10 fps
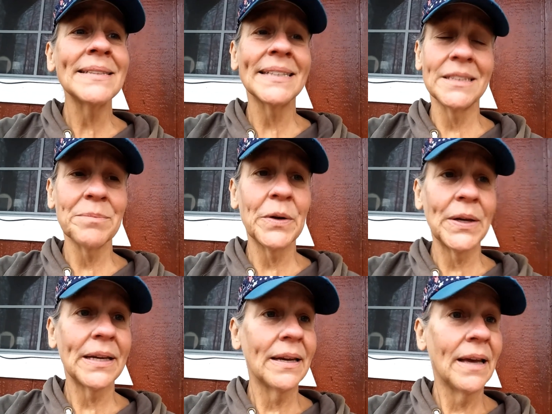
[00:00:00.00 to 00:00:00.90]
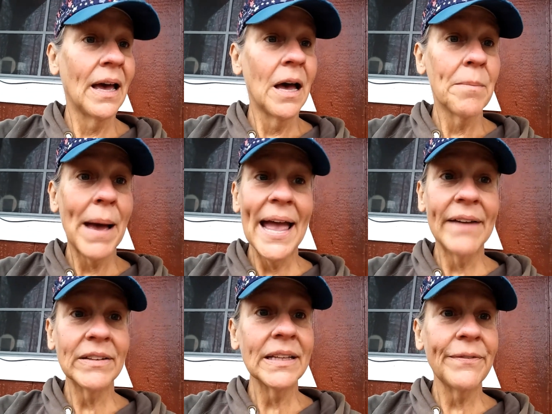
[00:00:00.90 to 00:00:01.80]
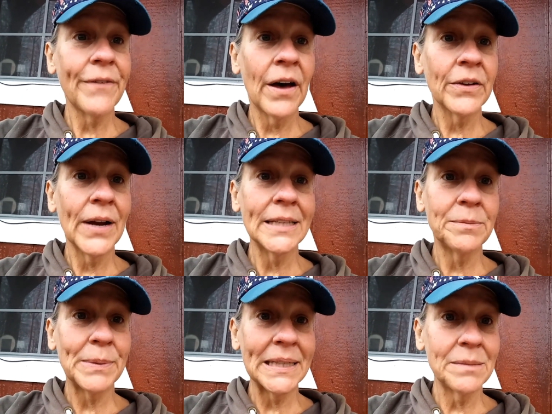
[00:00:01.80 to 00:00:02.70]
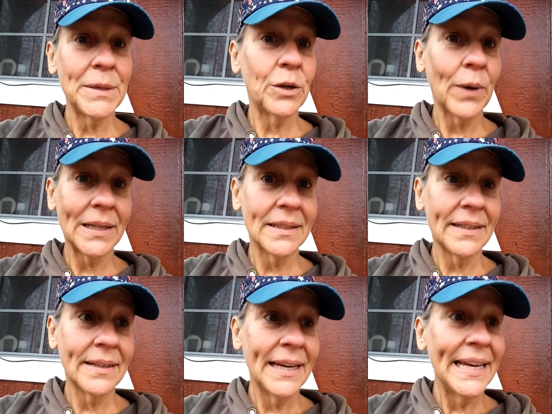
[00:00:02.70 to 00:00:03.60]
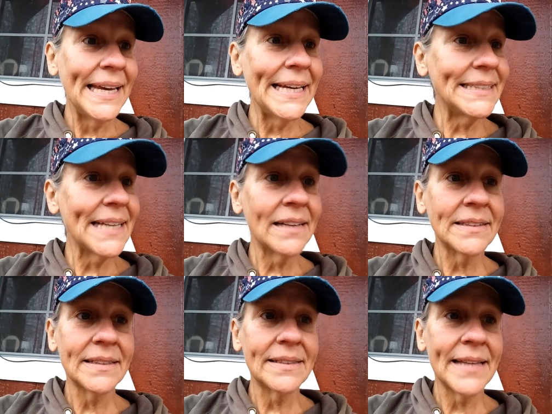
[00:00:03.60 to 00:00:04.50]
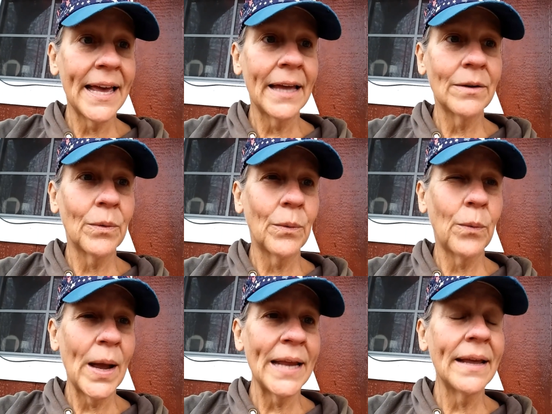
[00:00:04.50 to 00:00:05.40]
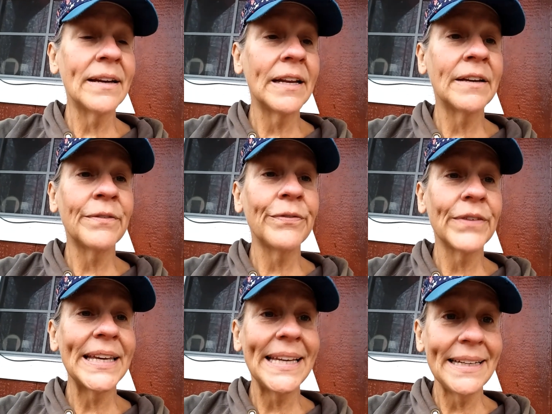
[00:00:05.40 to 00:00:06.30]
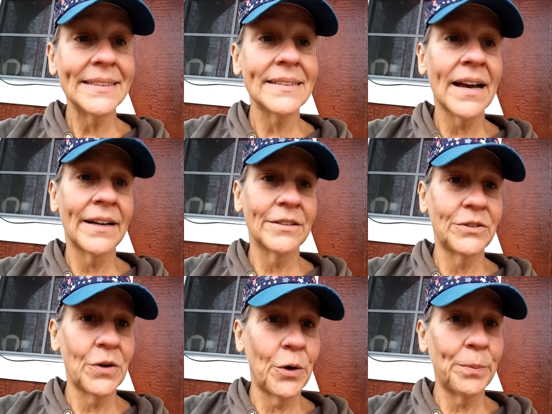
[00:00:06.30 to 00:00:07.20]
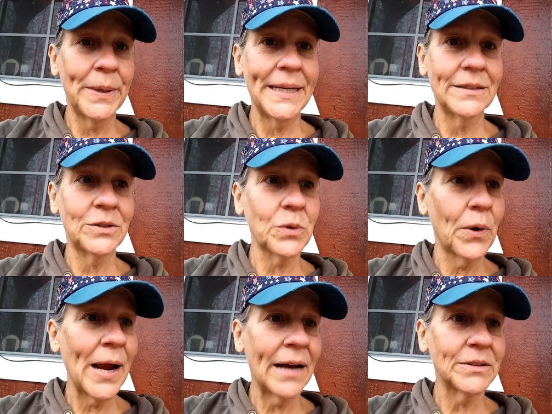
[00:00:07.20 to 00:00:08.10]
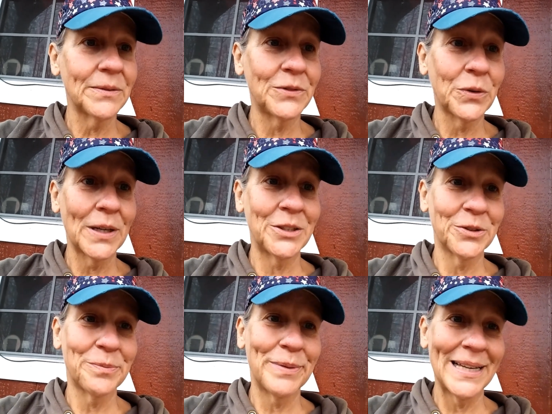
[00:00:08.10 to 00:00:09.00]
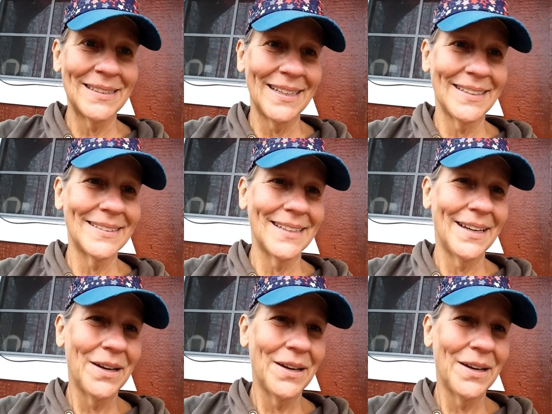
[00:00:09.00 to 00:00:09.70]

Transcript: testimony. My Heavenly Father has blessed me greatly. He tells us that when and if He desires to open His storehouse of treasures blessings,